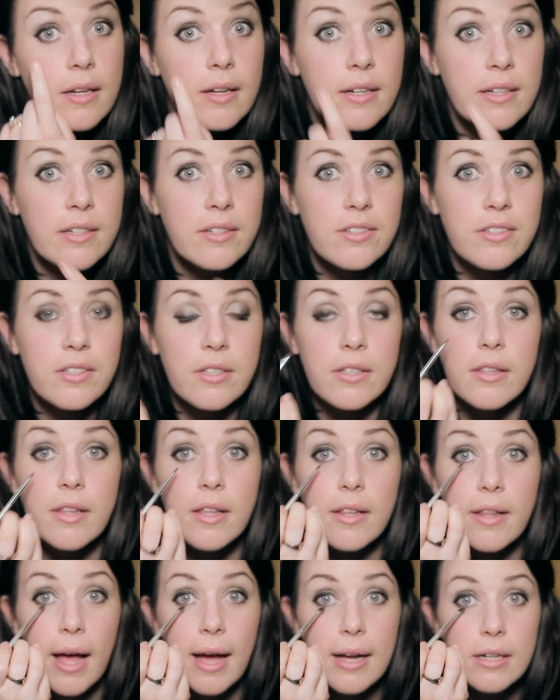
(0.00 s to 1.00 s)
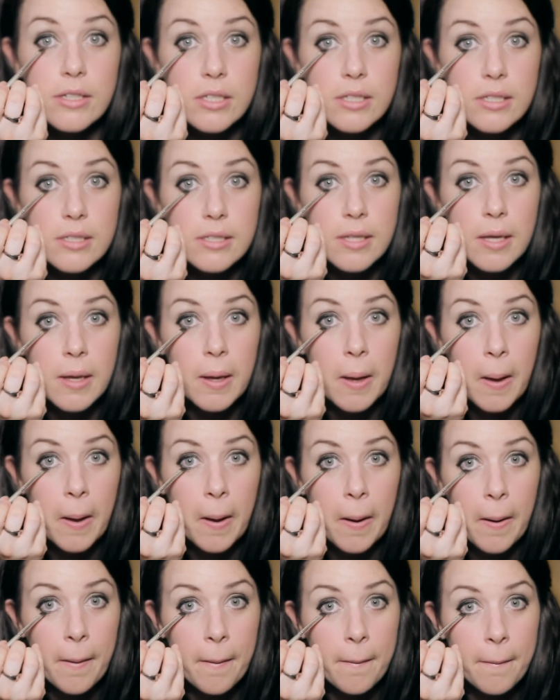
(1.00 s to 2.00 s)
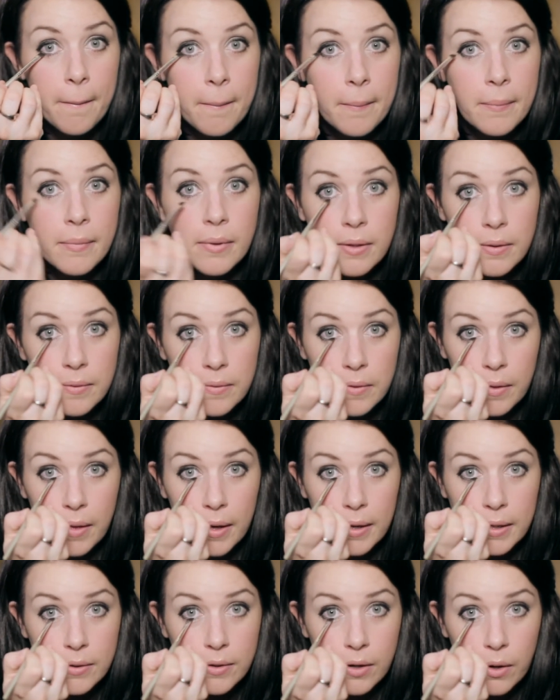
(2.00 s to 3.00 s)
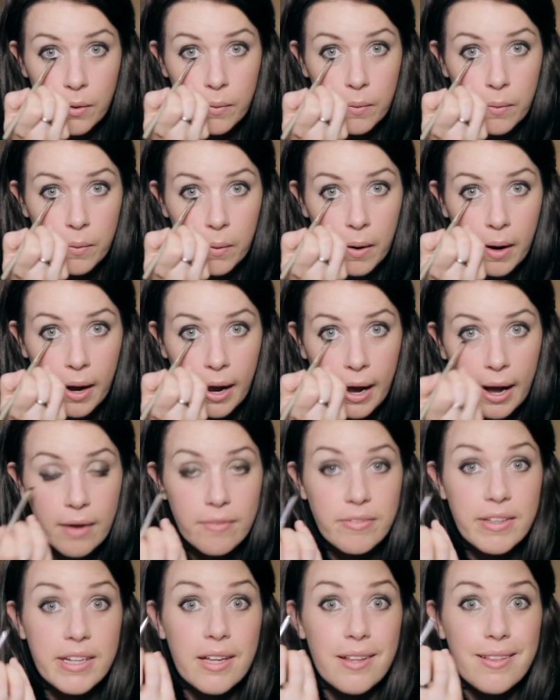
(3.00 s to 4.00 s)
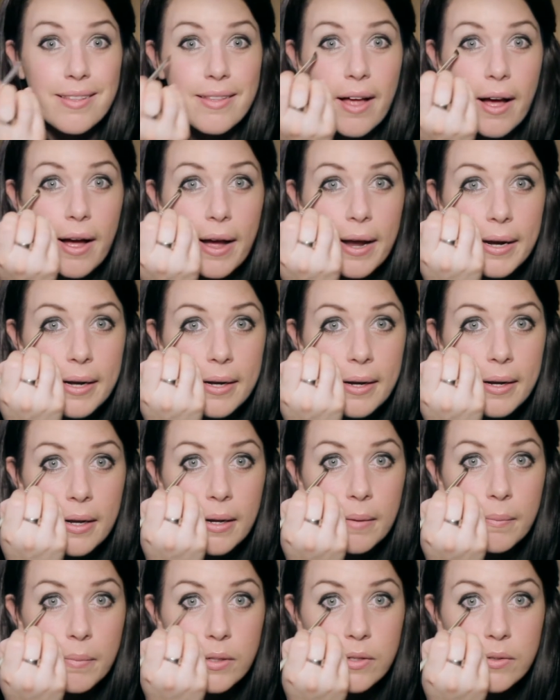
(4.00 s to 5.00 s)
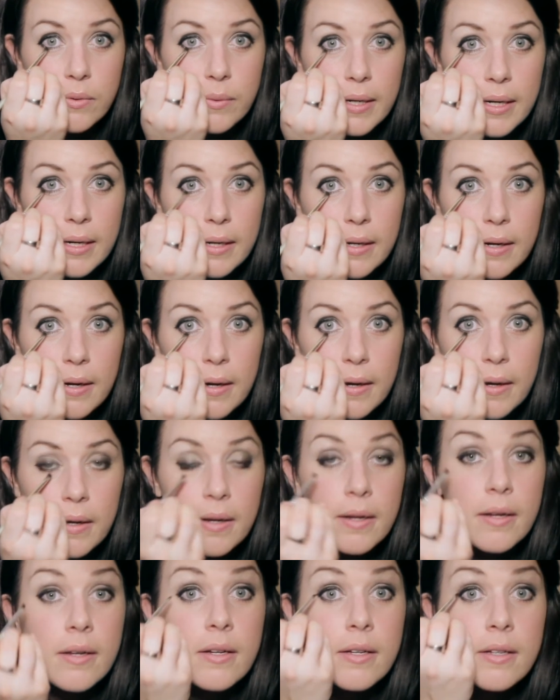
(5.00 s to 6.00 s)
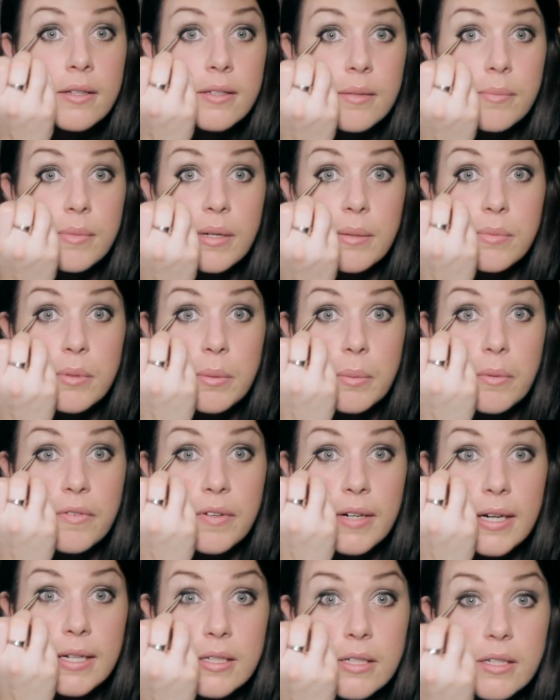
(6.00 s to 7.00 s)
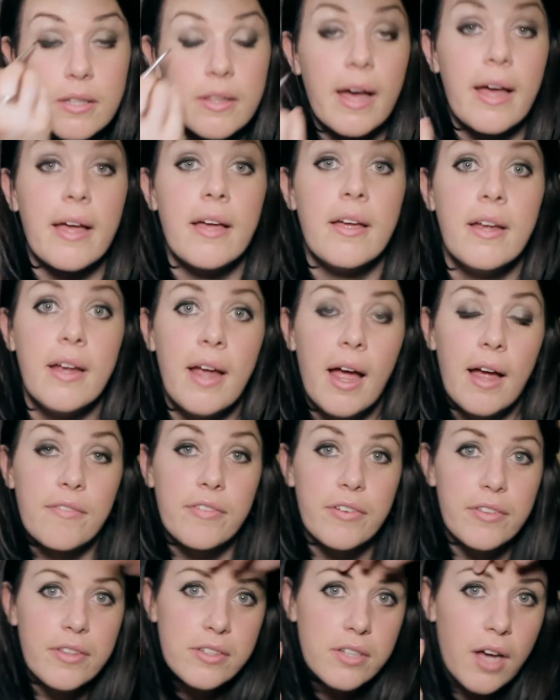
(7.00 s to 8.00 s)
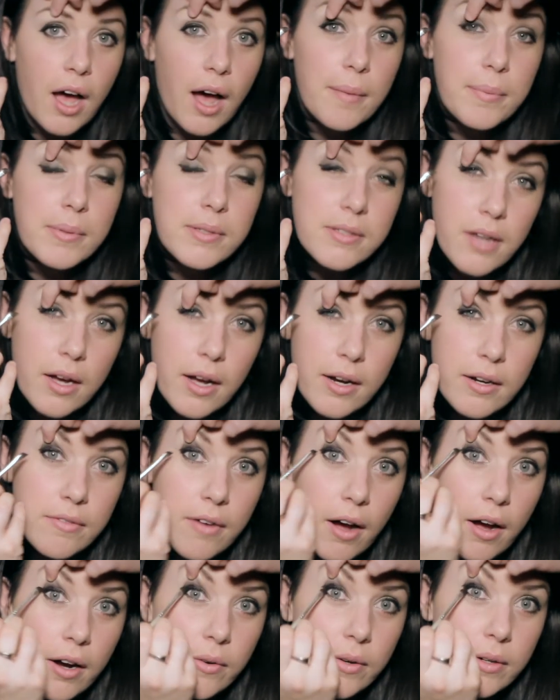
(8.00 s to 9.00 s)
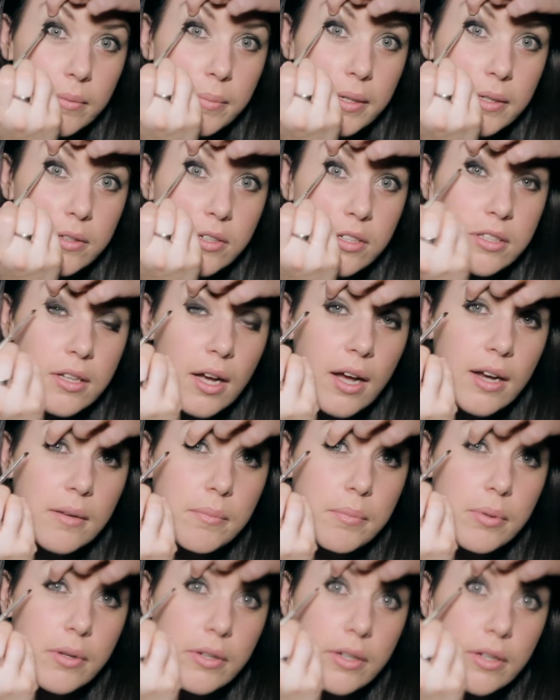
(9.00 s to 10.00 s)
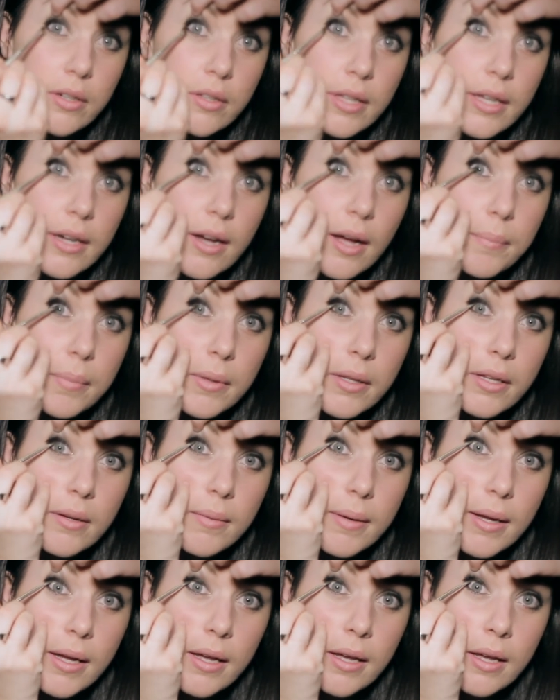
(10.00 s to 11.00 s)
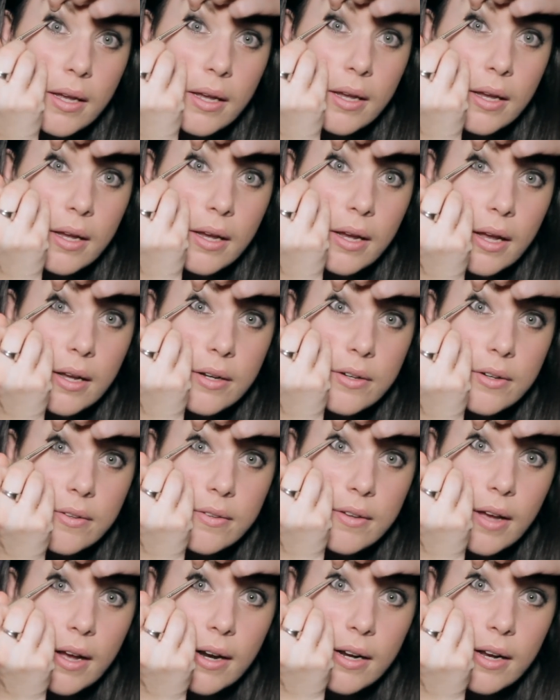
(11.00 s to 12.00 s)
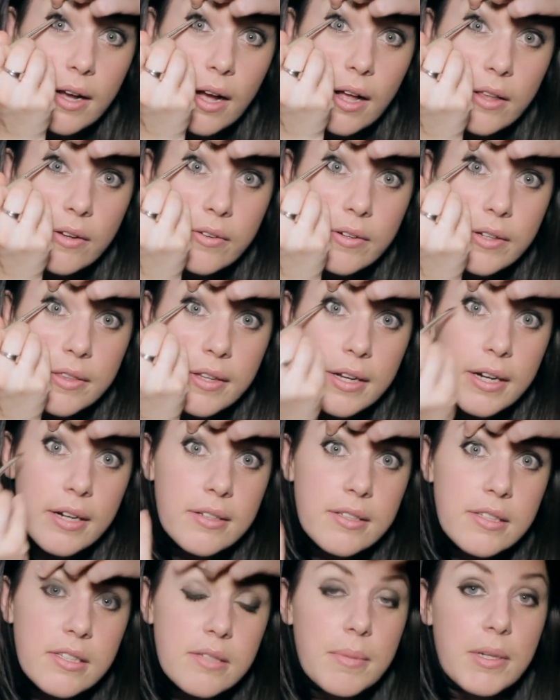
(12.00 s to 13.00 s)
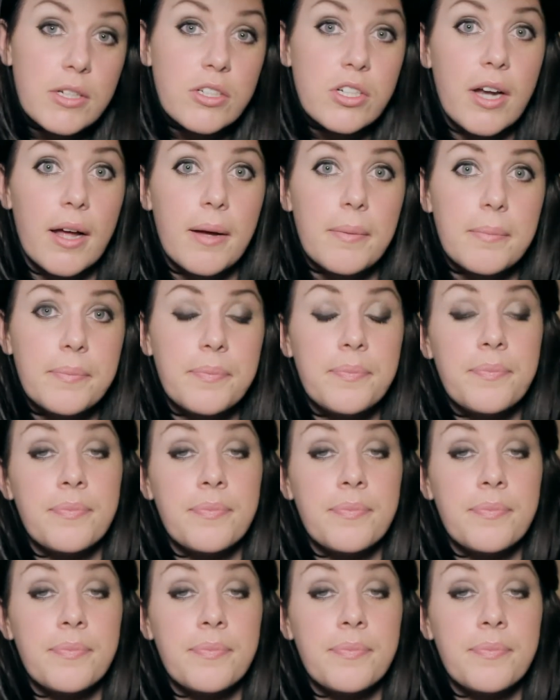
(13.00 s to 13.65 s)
into the lashes so that you don't have like a line in between. Sometimes people forget to do that. And for the top, it's kind of awkward, but you just kind of pull your lid up a little bit and just kind of color in there and smudge it up.